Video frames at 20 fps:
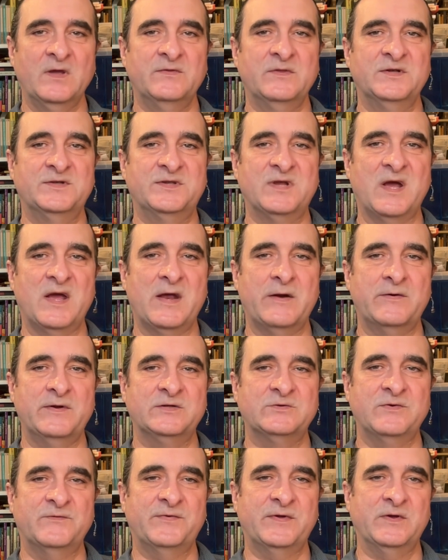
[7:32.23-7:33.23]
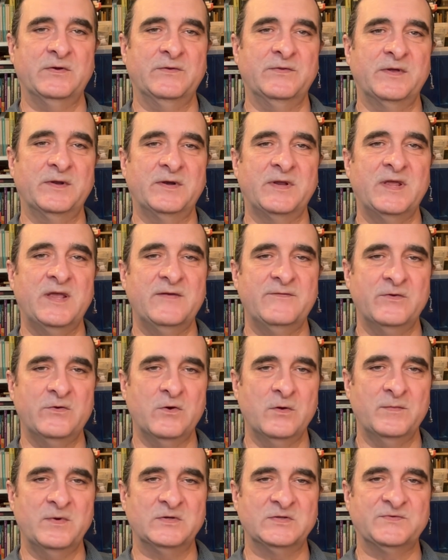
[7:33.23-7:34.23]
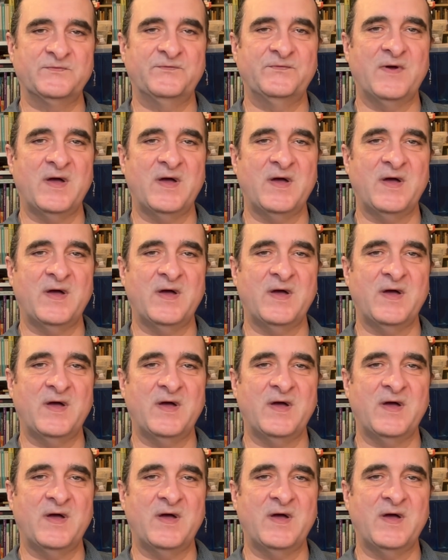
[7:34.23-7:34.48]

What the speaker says: the diaries reveal that even almost